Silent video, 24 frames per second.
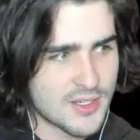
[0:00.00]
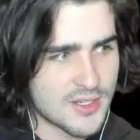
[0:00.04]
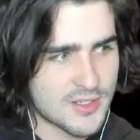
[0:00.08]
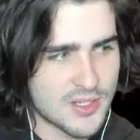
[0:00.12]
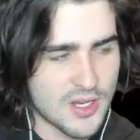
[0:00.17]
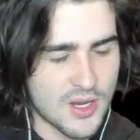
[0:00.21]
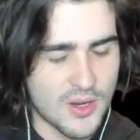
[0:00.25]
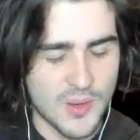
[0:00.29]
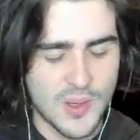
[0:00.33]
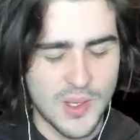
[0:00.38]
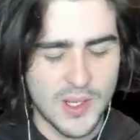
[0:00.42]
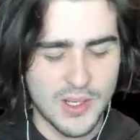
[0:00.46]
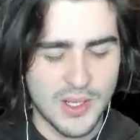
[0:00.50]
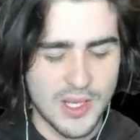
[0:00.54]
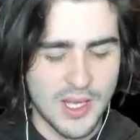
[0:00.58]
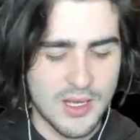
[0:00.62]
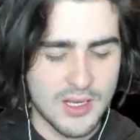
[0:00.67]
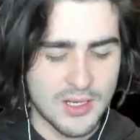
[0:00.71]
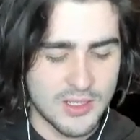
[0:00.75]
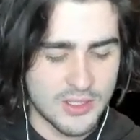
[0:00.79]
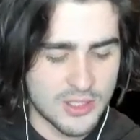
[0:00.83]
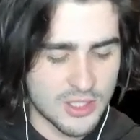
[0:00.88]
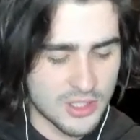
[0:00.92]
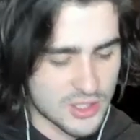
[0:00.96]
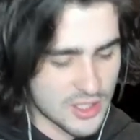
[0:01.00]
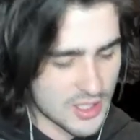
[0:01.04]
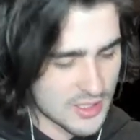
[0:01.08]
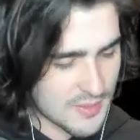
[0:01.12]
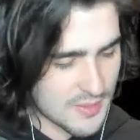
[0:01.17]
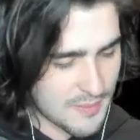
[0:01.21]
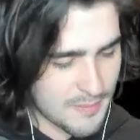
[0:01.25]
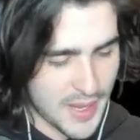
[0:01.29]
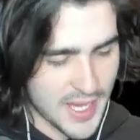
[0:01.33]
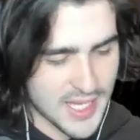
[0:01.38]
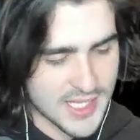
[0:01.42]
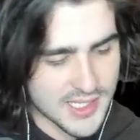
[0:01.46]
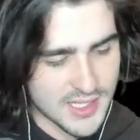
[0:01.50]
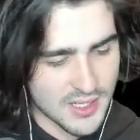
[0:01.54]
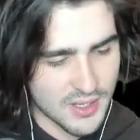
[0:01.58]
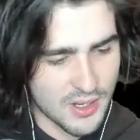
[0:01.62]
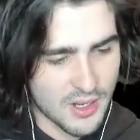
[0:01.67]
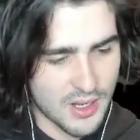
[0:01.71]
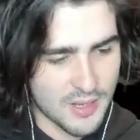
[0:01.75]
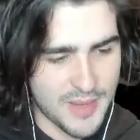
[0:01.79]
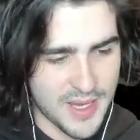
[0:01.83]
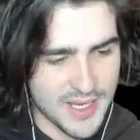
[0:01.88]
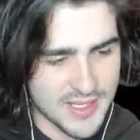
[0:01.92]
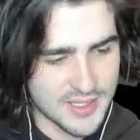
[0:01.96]
So it just does amazing
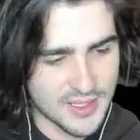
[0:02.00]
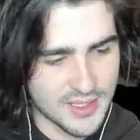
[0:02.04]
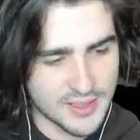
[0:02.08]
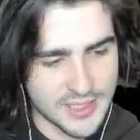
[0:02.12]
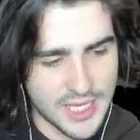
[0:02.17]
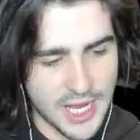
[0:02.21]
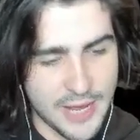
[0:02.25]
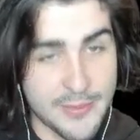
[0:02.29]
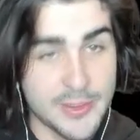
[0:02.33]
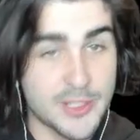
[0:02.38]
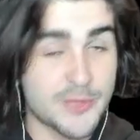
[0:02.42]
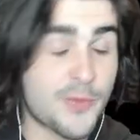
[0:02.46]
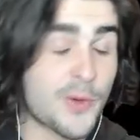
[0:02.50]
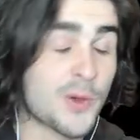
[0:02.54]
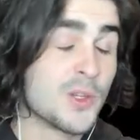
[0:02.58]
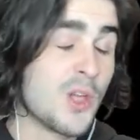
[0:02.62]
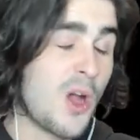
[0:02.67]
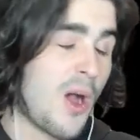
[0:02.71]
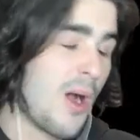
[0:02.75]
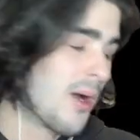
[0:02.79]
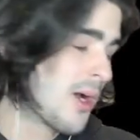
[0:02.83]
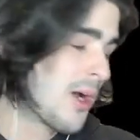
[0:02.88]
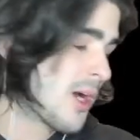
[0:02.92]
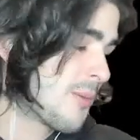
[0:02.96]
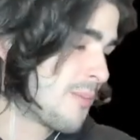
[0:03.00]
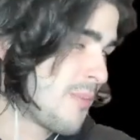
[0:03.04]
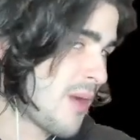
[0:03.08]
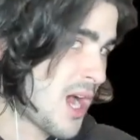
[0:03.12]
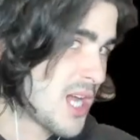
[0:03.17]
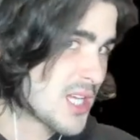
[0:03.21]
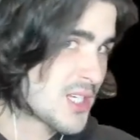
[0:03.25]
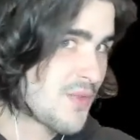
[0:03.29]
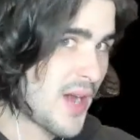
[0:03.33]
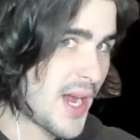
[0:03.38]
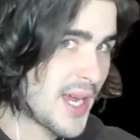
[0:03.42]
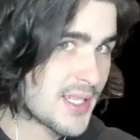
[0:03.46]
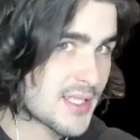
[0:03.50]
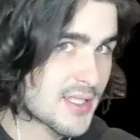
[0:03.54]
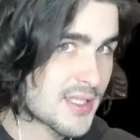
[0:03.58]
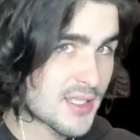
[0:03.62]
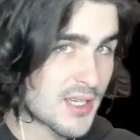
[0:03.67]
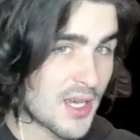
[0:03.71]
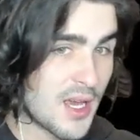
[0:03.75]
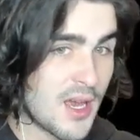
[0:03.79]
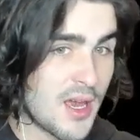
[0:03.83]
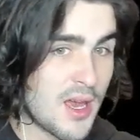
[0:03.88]
damage. For longer boss fights,